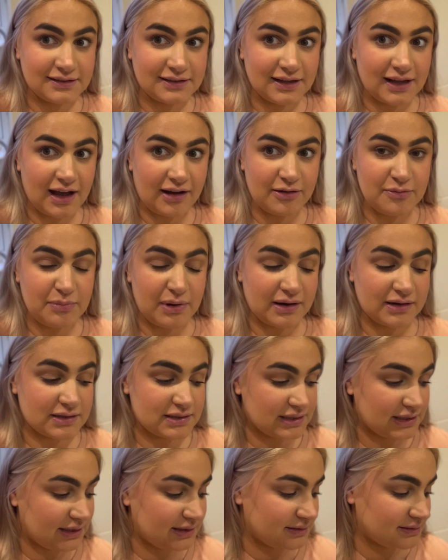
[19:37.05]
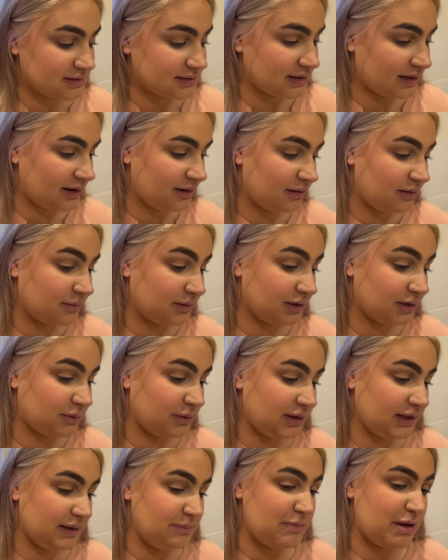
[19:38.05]
How embarrassing. So I'm gonna
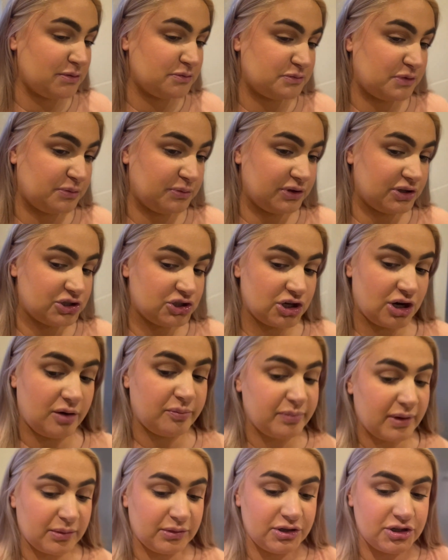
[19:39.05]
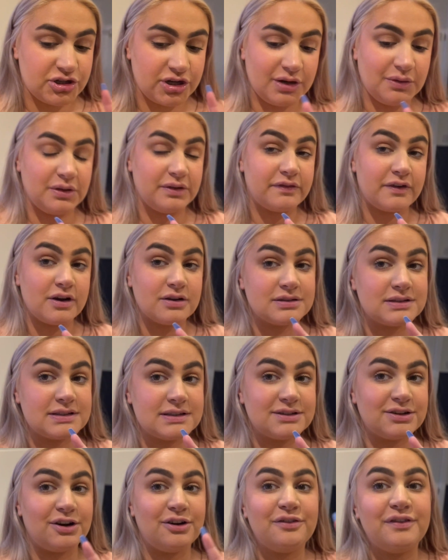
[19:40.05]
quickly meet my mum at the shop, but I'm gonna show you all the frozen
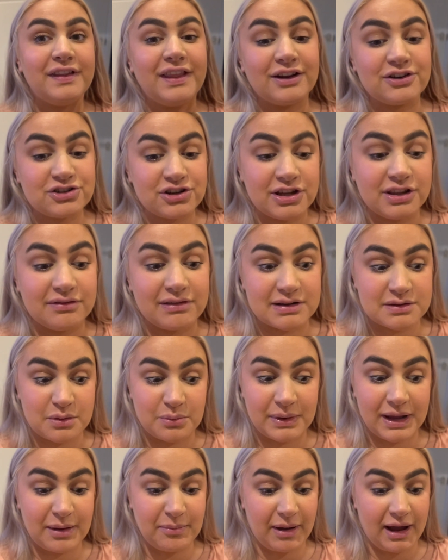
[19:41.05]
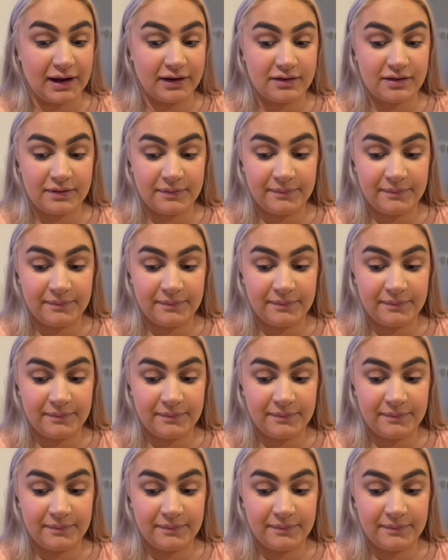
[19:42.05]
stuff, and I'll show you the rest when we get back.